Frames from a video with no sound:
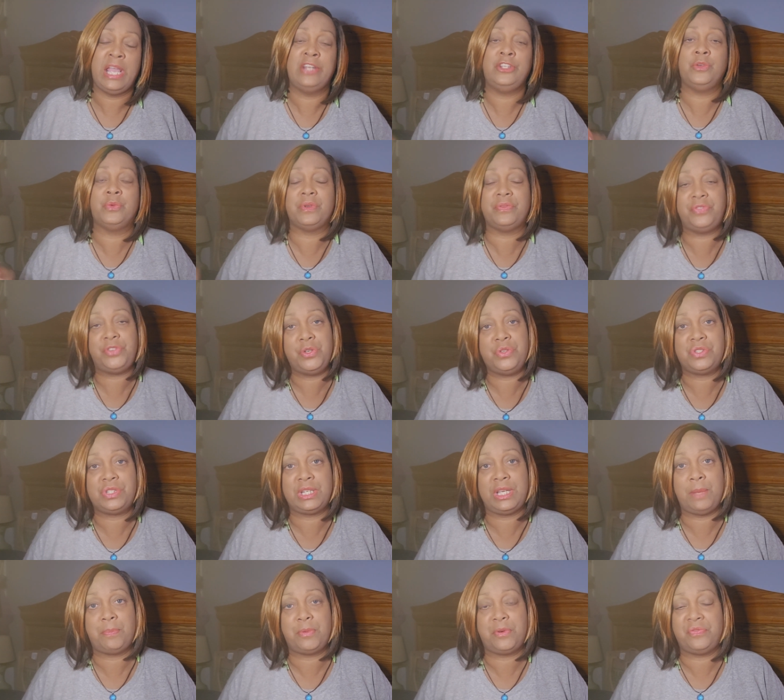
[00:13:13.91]
and you refuse
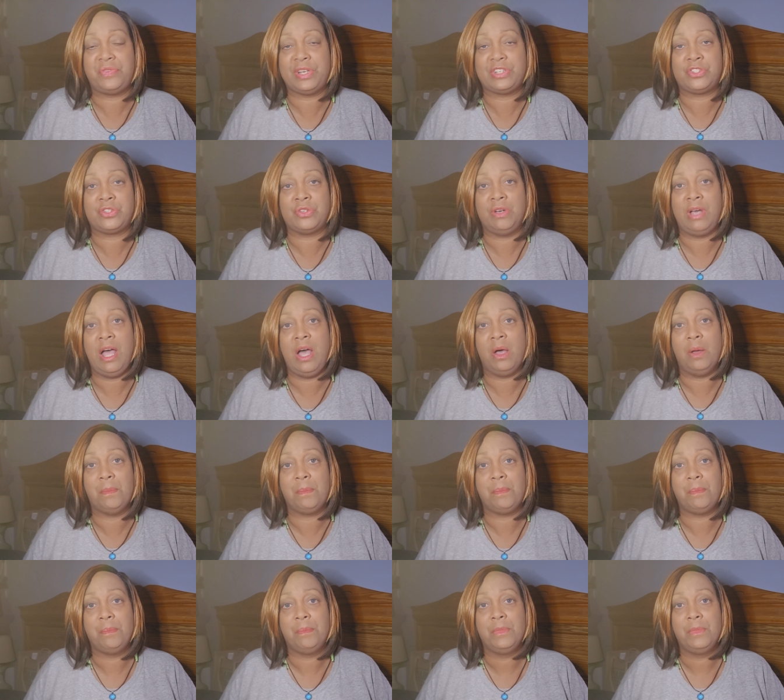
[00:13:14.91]
to get professional help.